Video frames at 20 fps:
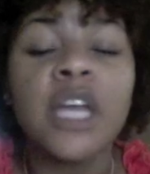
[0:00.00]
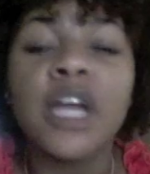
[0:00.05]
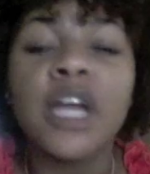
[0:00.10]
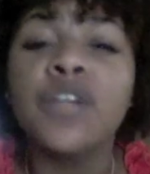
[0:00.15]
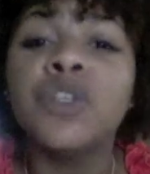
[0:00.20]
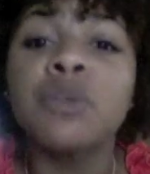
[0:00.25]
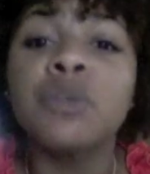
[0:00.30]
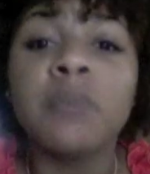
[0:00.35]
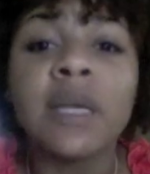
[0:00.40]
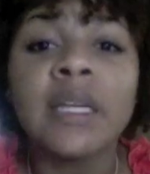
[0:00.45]

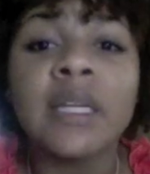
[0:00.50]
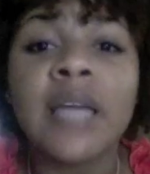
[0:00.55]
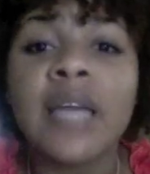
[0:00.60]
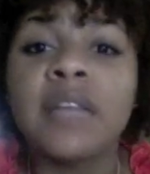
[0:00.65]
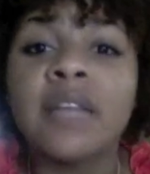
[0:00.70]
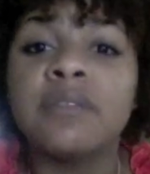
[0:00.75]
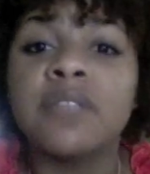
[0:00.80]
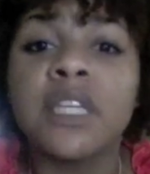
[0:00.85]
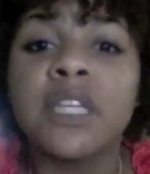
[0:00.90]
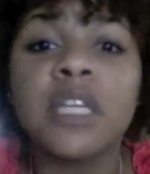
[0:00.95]
you may not
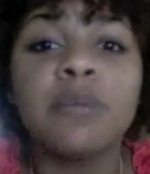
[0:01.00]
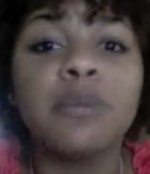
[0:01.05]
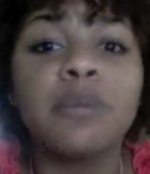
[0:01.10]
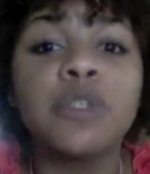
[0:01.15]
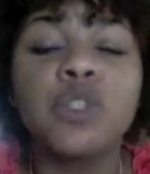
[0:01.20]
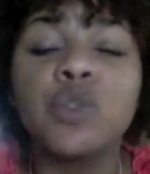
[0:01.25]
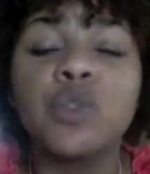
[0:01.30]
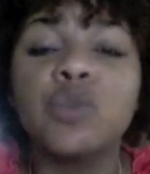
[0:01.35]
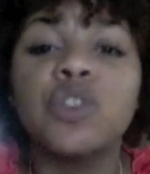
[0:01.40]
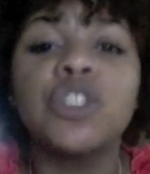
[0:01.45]
have did it,
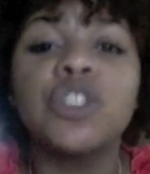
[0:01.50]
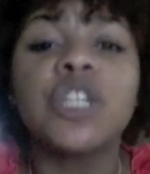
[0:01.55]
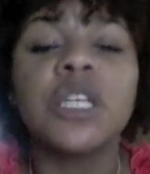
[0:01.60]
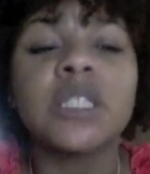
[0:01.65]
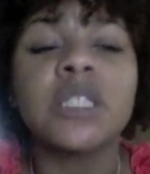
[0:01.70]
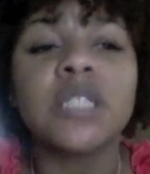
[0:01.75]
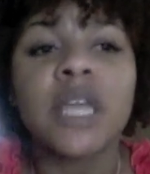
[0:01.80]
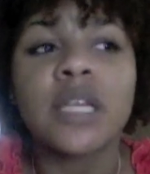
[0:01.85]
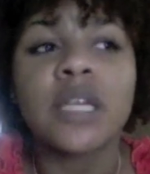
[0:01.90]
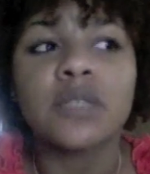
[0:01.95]
but you
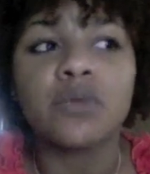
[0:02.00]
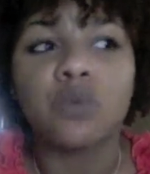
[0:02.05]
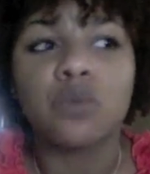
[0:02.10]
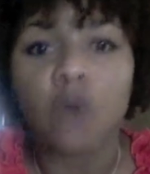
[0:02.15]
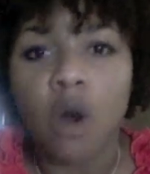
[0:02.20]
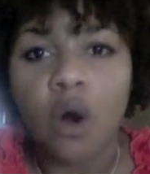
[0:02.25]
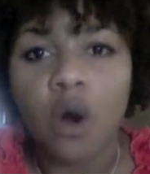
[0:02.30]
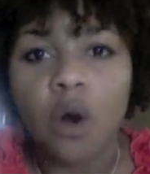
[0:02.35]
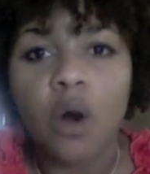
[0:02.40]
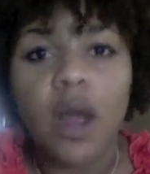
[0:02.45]
just as
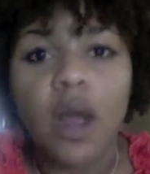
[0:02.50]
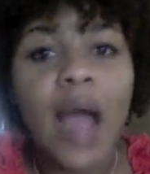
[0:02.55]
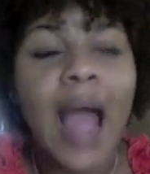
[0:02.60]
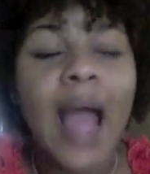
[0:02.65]
wrong.